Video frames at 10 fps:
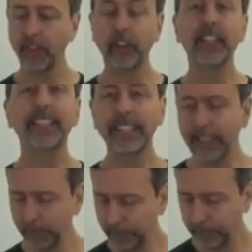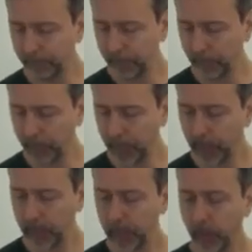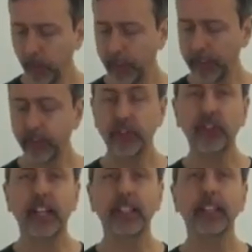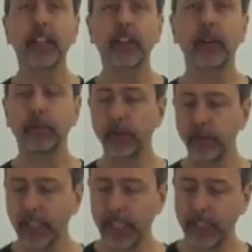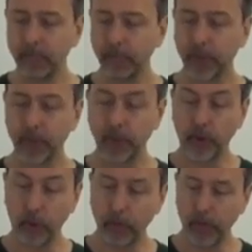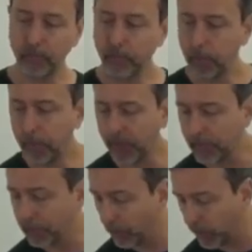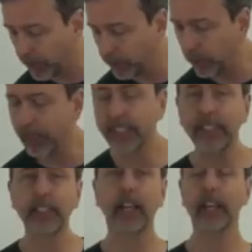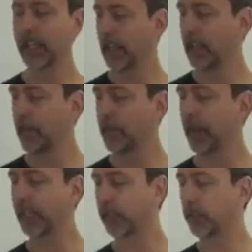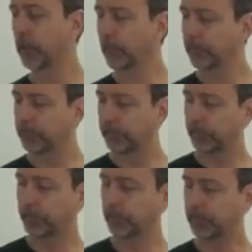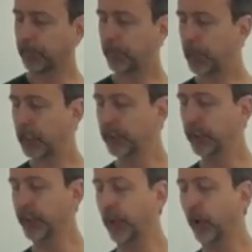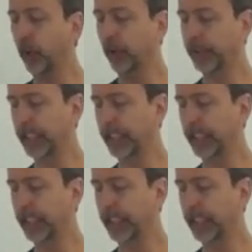Very clean. Really just the grapefruit taste. There's no pulp. Maybe one or two pieces made it through. Show you the holes